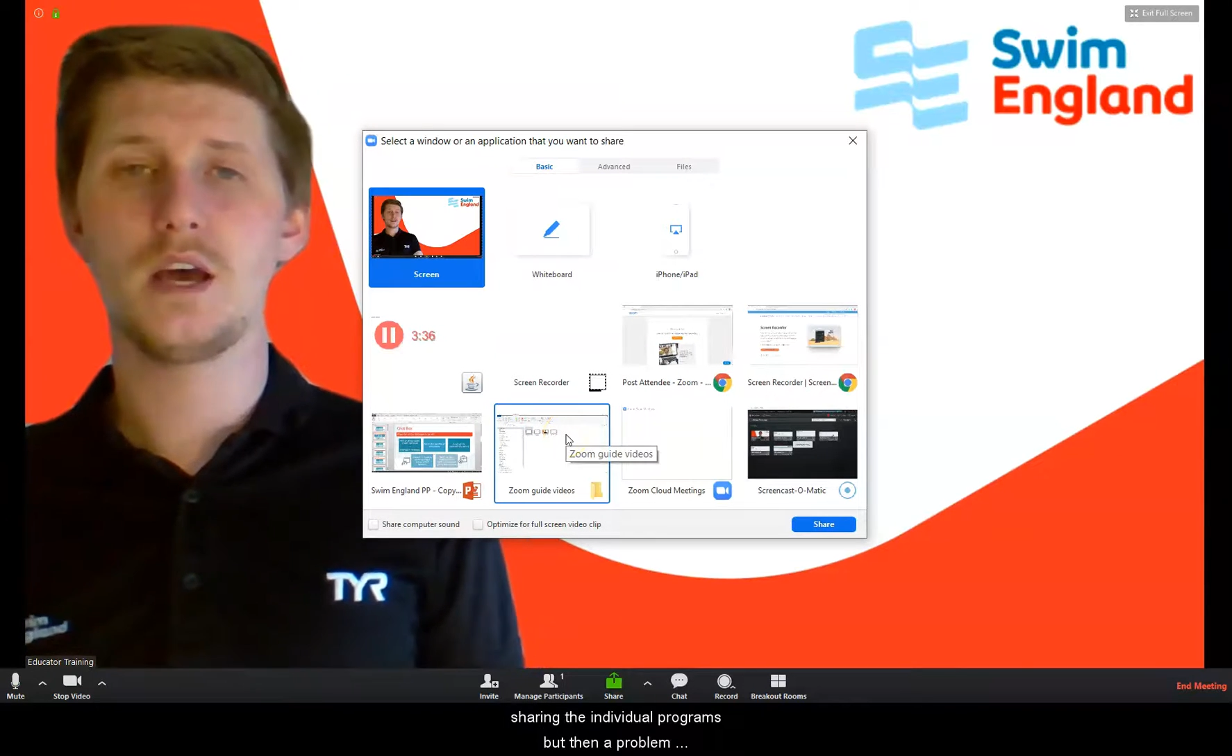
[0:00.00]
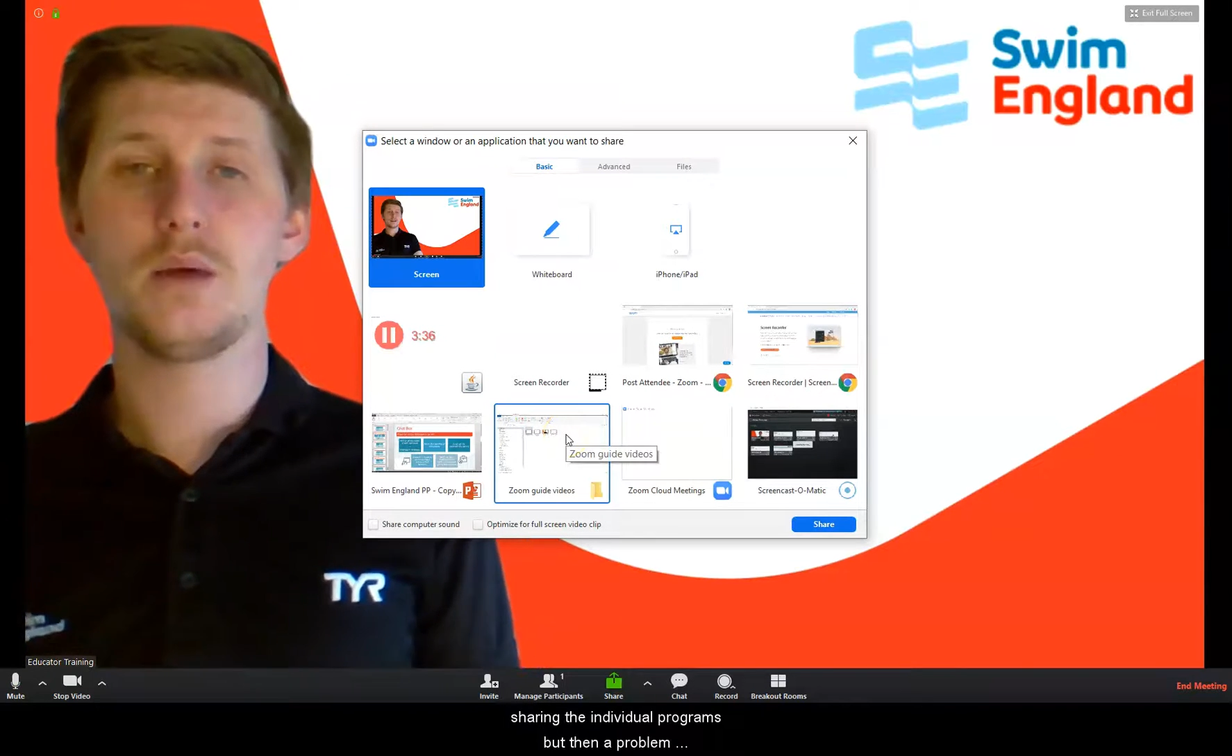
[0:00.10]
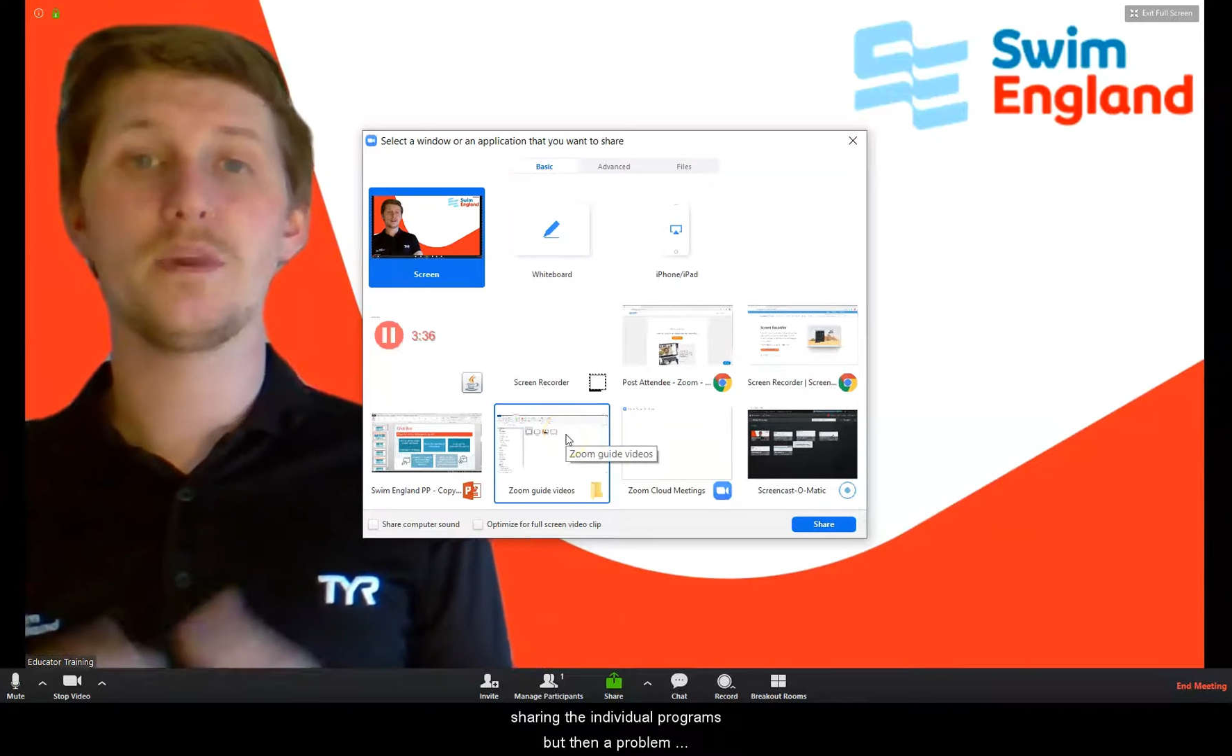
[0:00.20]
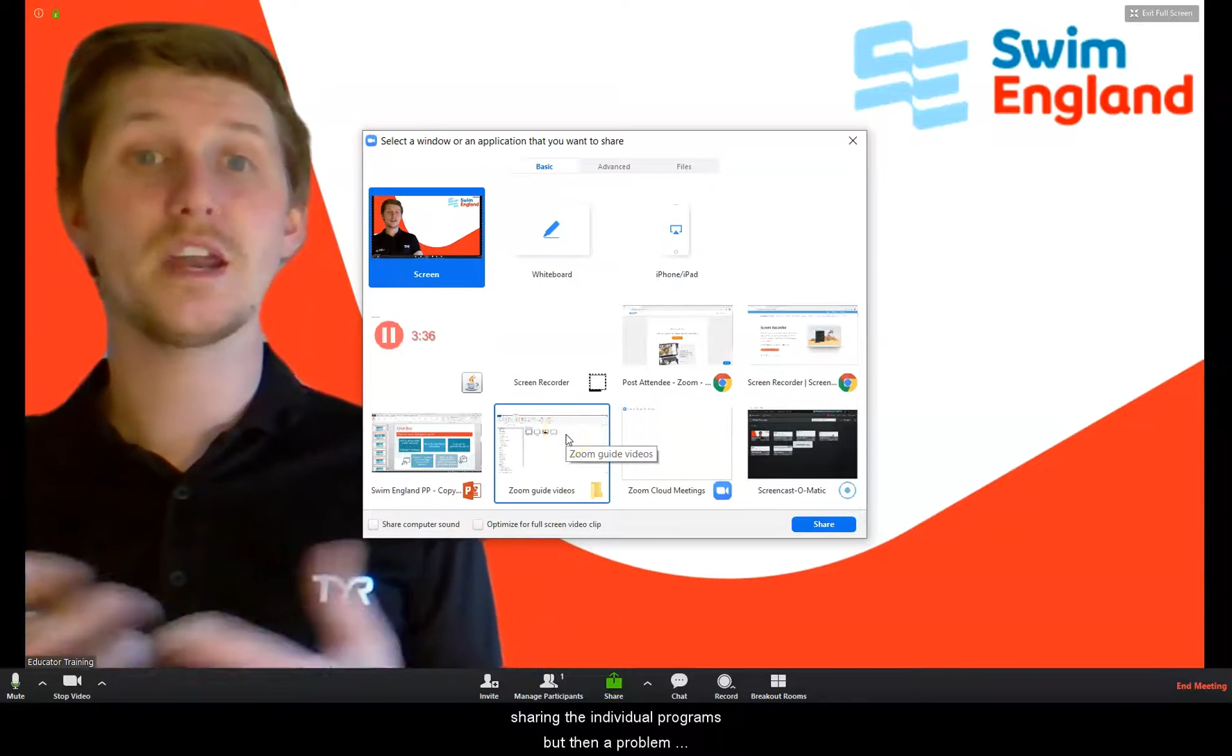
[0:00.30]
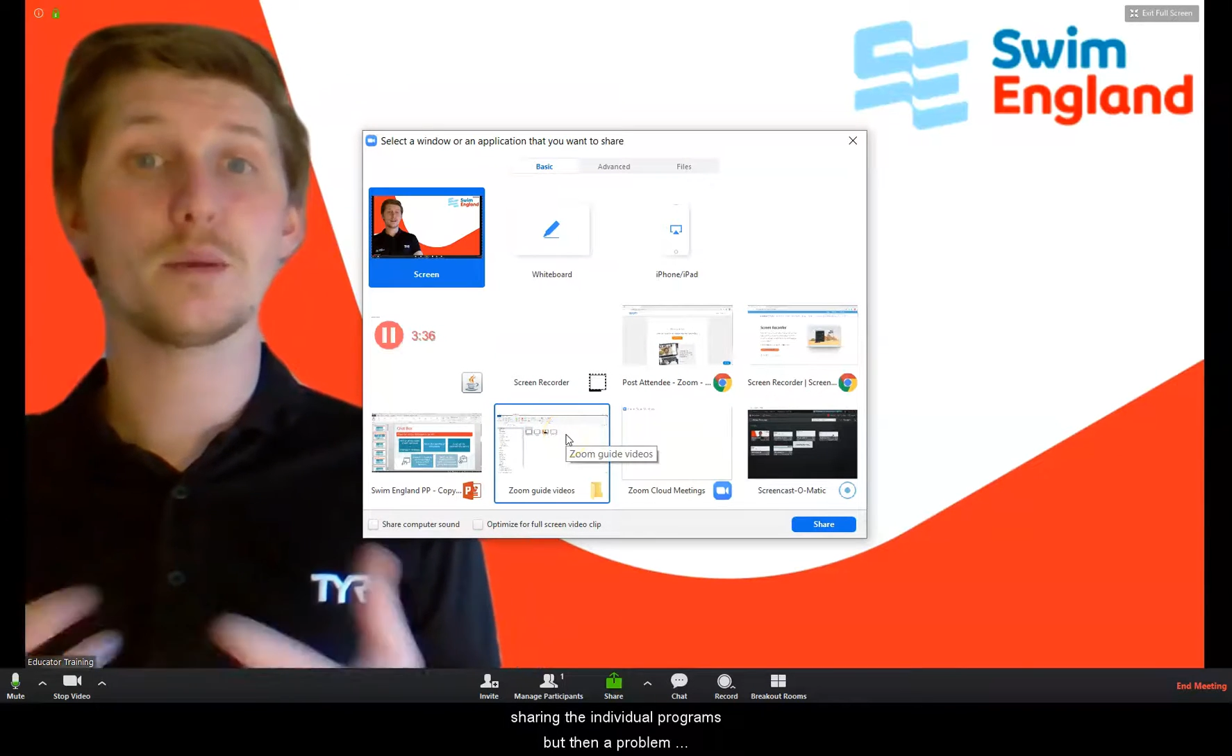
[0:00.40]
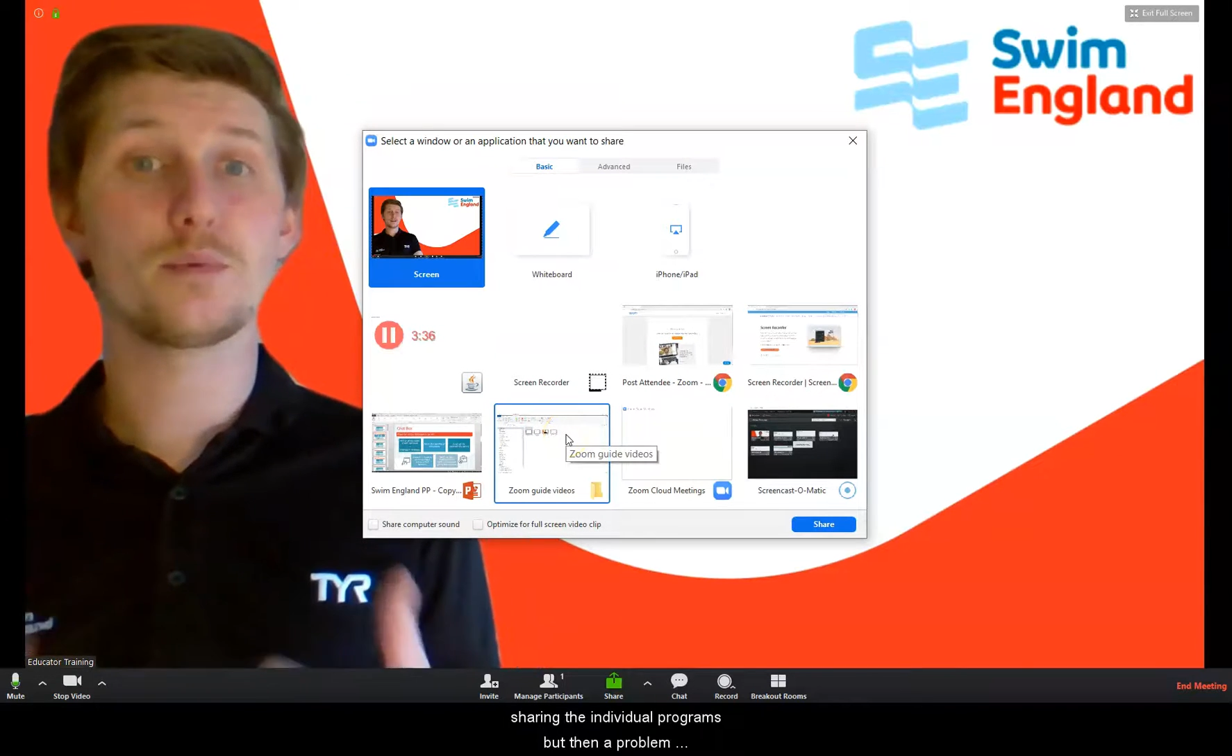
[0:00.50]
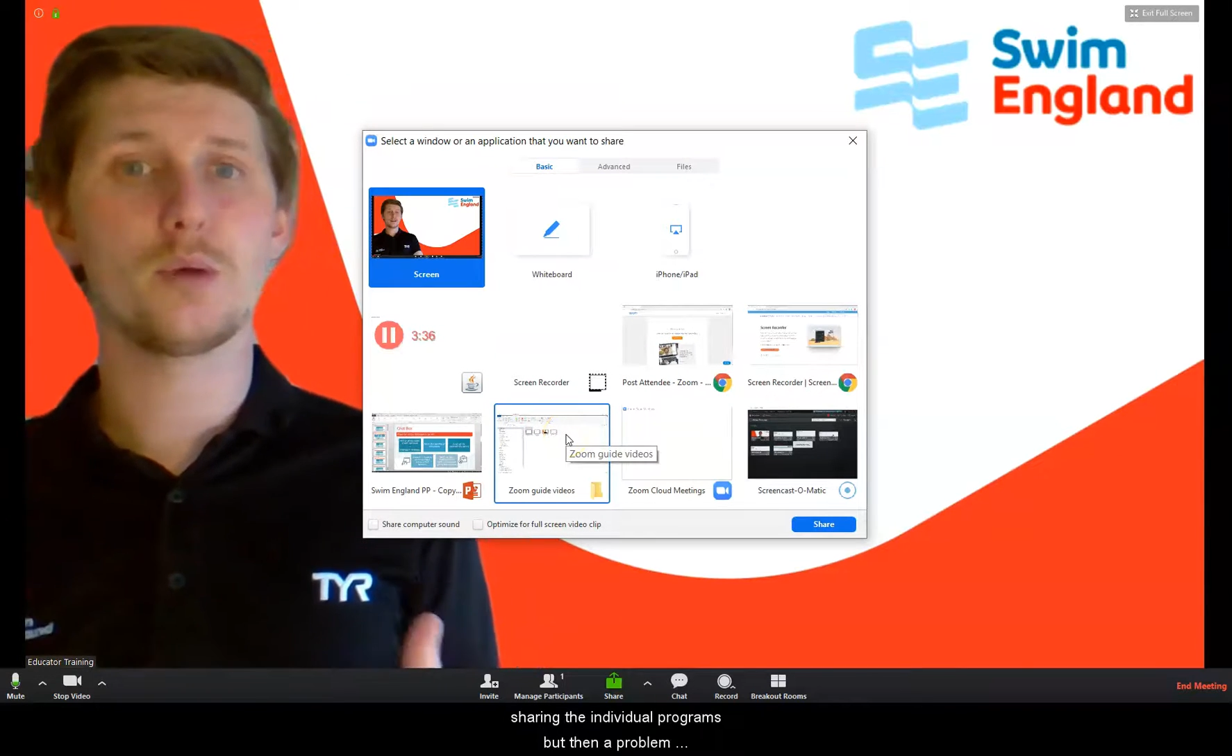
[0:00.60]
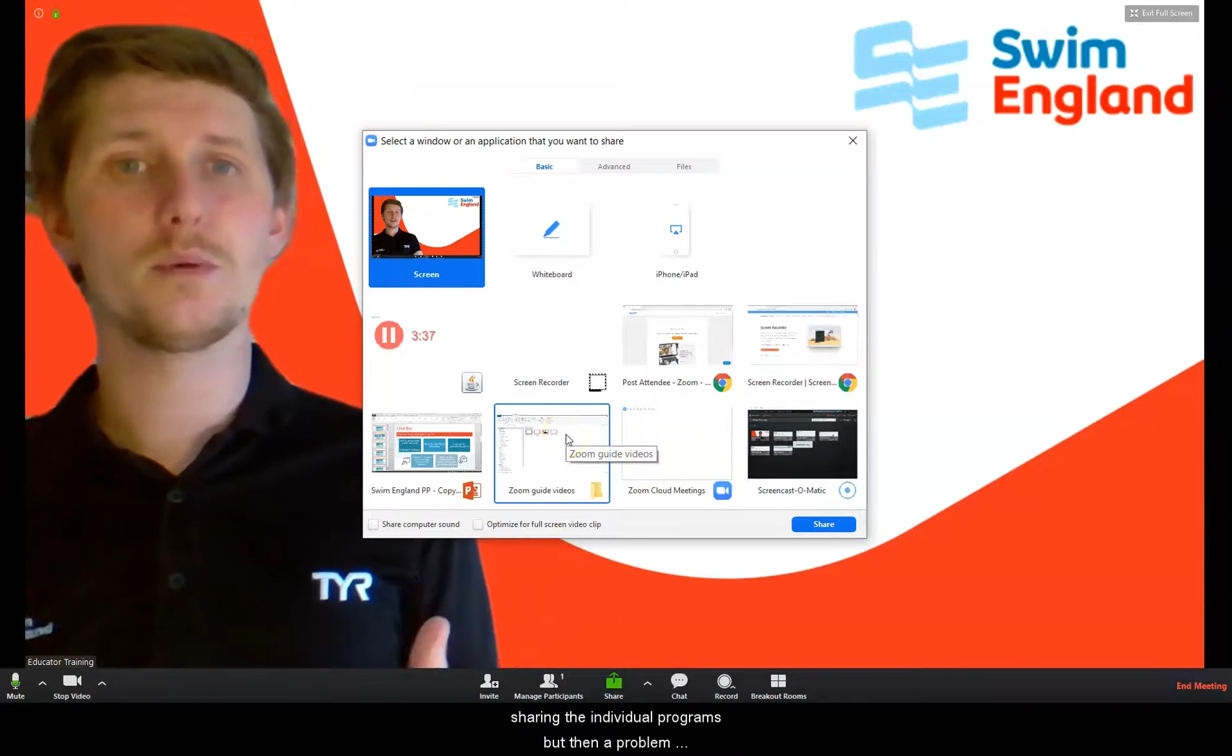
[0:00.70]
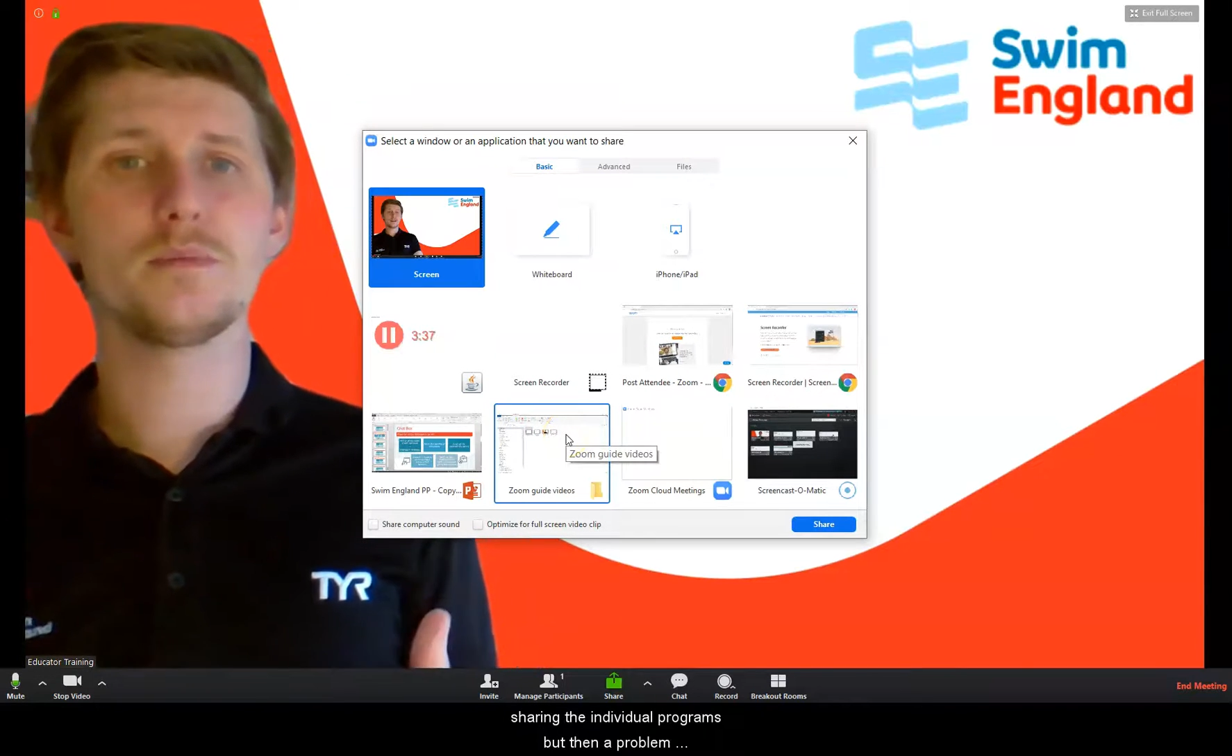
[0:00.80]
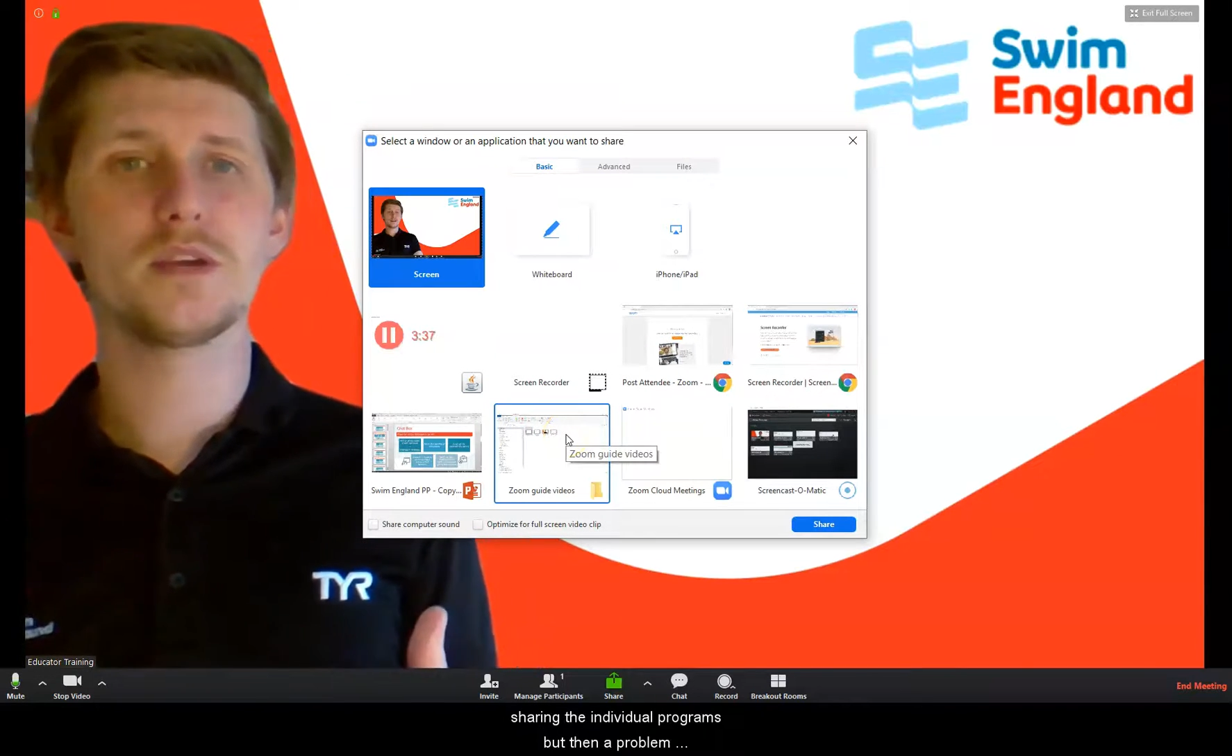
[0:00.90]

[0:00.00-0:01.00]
But then a problem